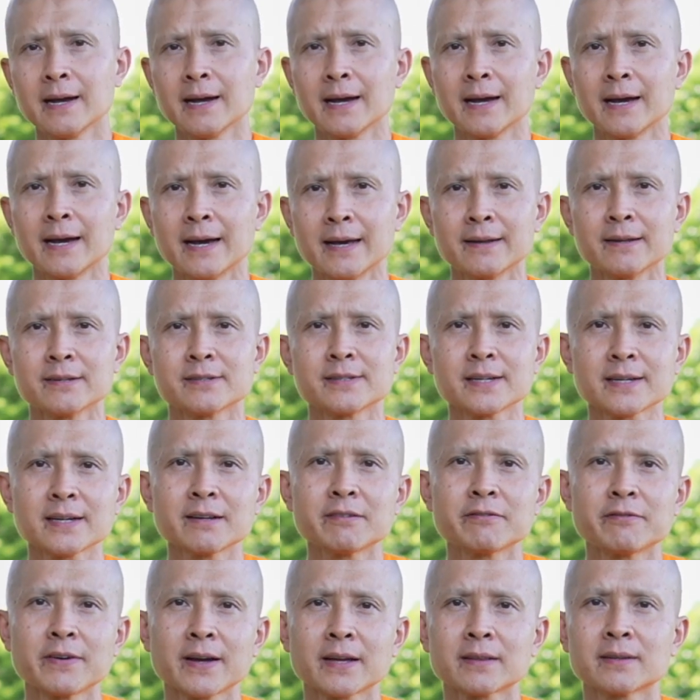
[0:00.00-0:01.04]
And the
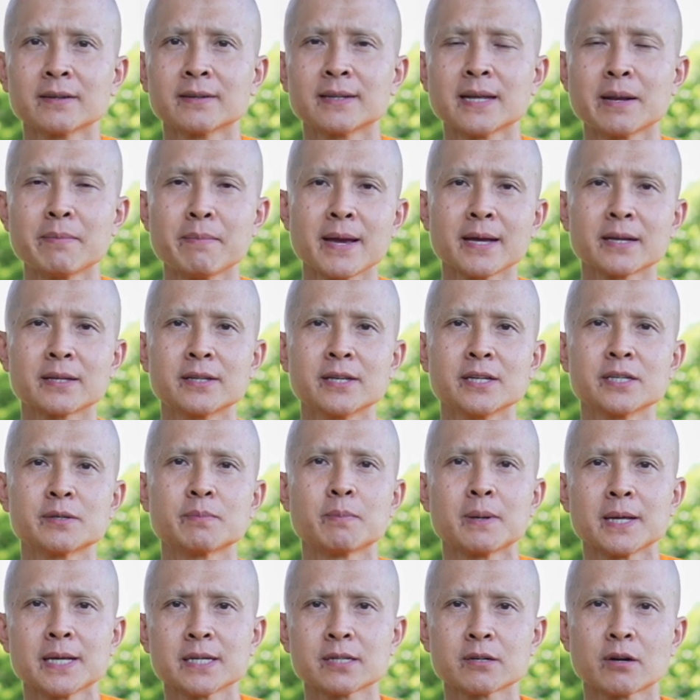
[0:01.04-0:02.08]
second factor that makes this
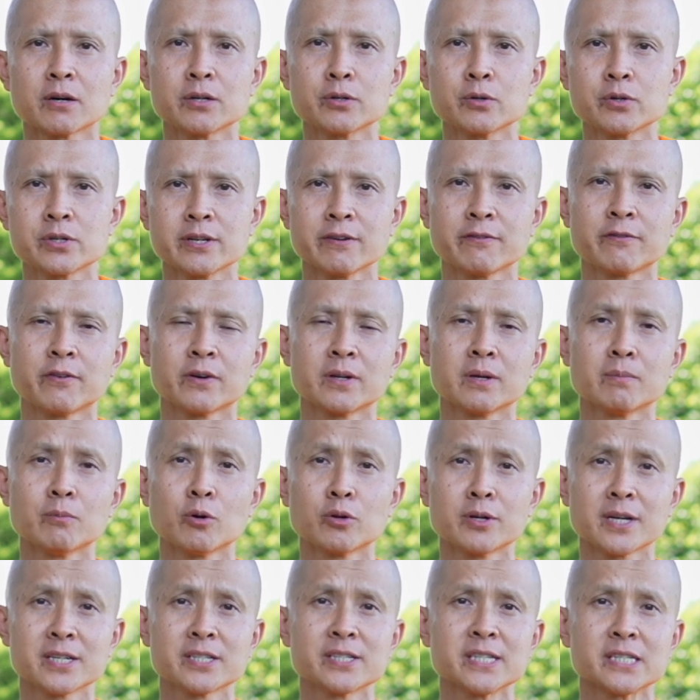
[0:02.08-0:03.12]
place conducive for the
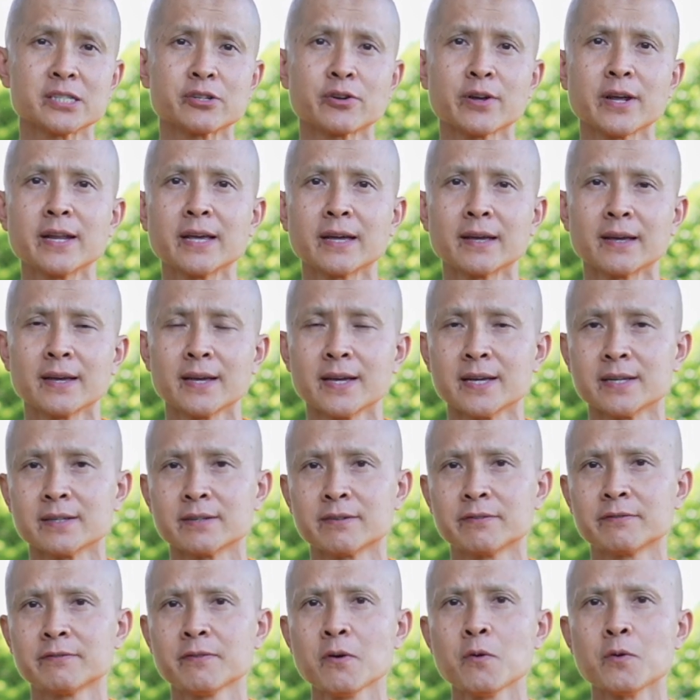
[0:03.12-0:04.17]
monastic training
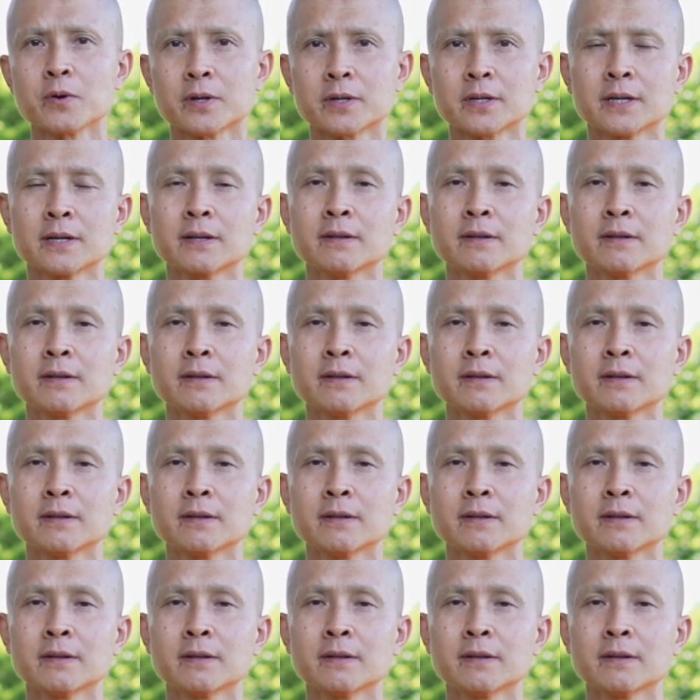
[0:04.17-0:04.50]
is food.